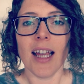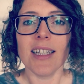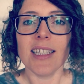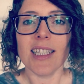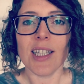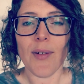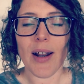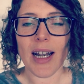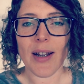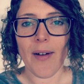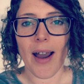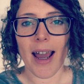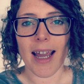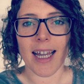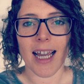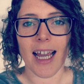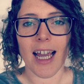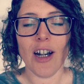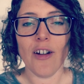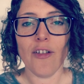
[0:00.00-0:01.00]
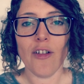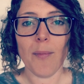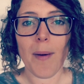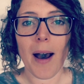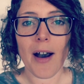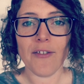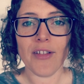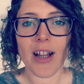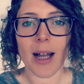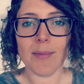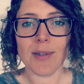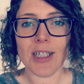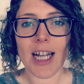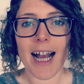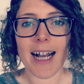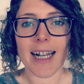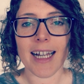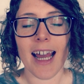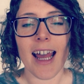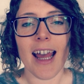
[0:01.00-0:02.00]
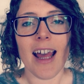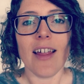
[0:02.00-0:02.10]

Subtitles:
So anyway, enough about flapjack.